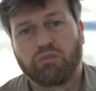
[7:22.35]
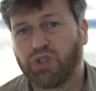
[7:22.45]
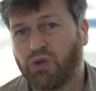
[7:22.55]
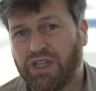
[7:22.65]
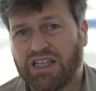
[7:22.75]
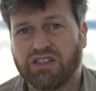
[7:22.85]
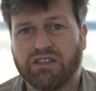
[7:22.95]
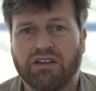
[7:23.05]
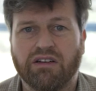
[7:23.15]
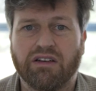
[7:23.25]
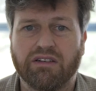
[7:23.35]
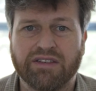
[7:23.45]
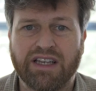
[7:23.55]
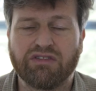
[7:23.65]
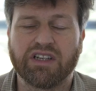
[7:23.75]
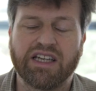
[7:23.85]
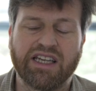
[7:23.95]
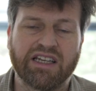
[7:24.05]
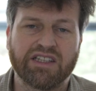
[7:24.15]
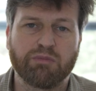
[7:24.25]
So that's
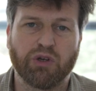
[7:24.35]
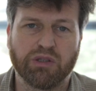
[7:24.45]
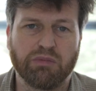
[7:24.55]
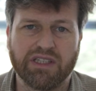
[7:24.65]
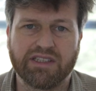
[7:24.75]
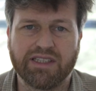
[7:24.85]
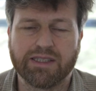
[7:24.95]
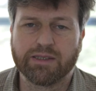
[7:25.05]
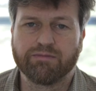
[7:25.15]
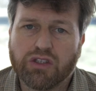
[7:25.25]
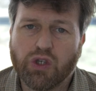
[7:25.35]
definitely in its possibilities.